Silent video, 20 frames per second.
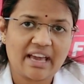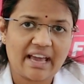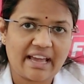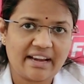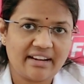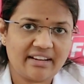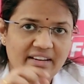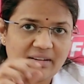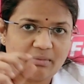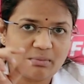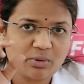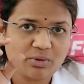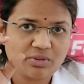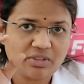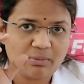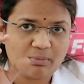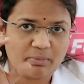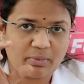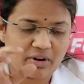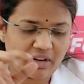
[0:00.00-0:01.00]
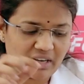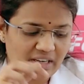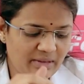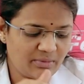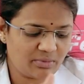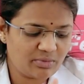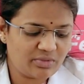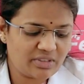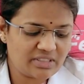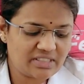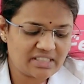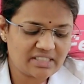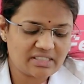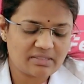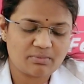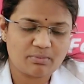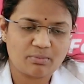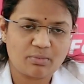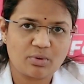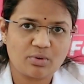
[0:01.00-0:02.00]
and remove the polyp which
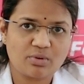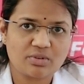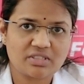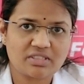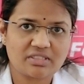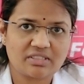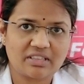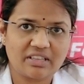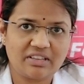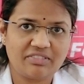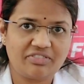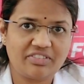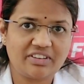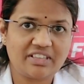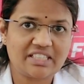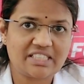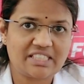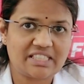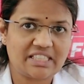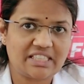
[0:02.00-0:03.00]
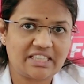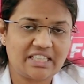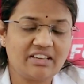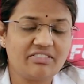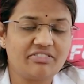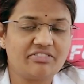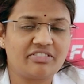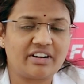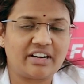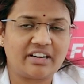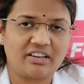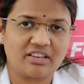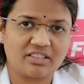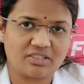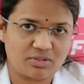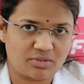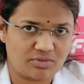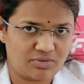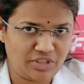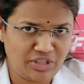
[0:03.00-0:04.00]
is most if it is in the
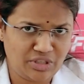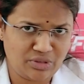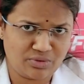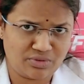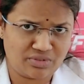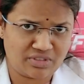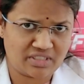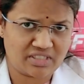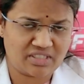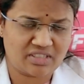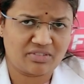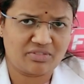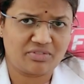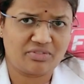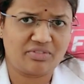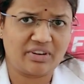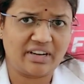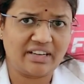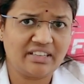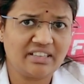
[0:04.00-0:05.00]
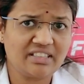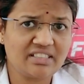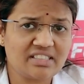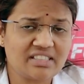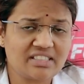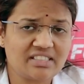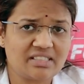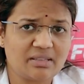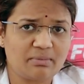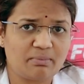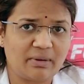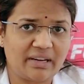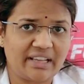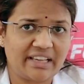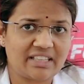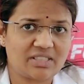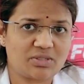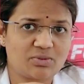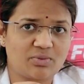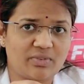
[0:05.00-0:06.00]
fundus of the uterus Fundus is the
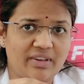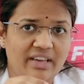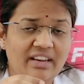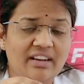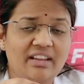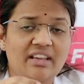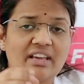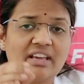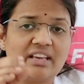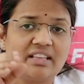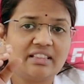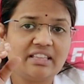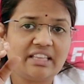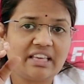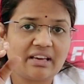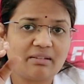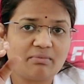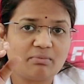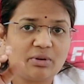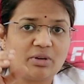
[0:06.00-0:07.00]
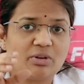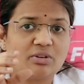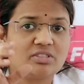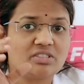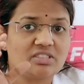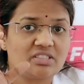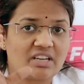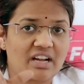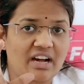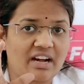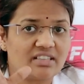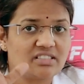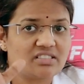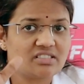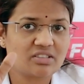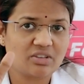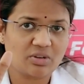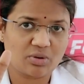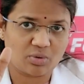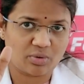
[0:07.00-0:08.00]
place where the embryo
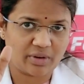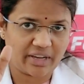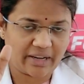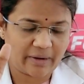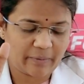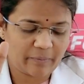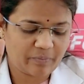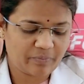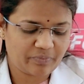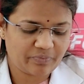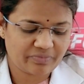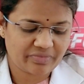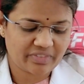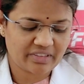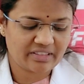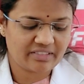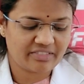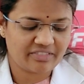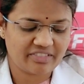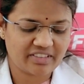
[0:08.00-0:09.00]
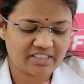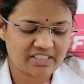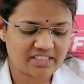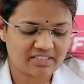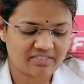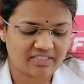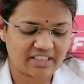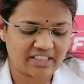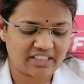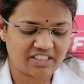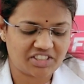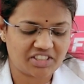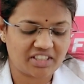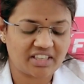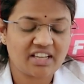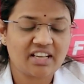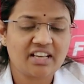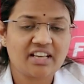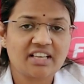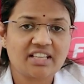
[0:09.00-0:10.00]
starts growing first
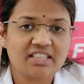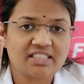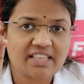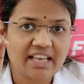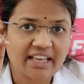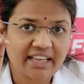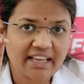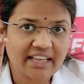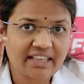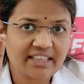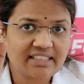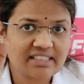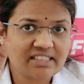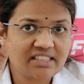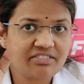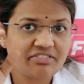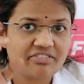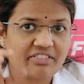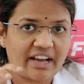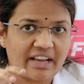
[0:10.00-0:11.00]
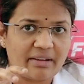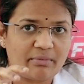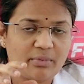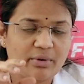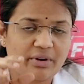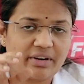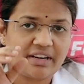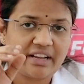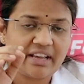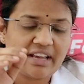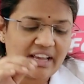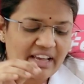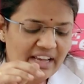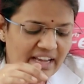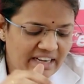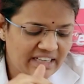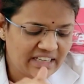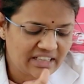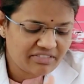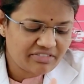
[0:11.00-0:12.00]
condition. Second is the fibroid.
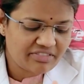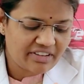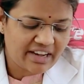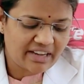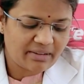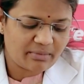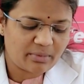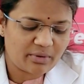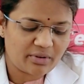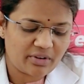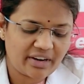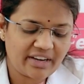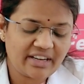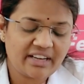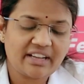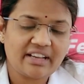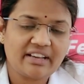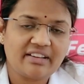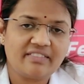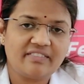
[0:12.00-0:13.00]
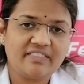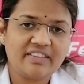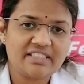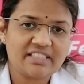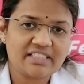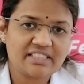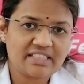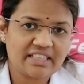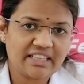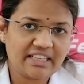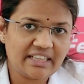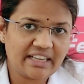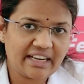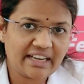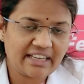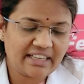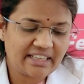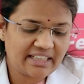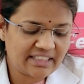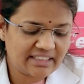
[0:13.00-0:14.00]
Any fibroid which is
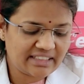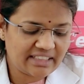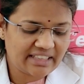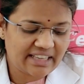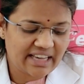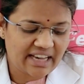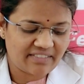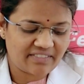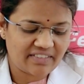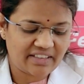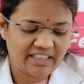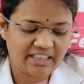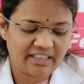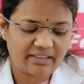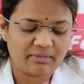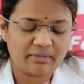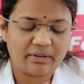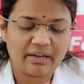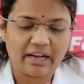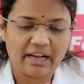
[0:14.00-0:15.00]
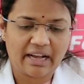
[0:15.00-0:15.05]
indenting the cavity.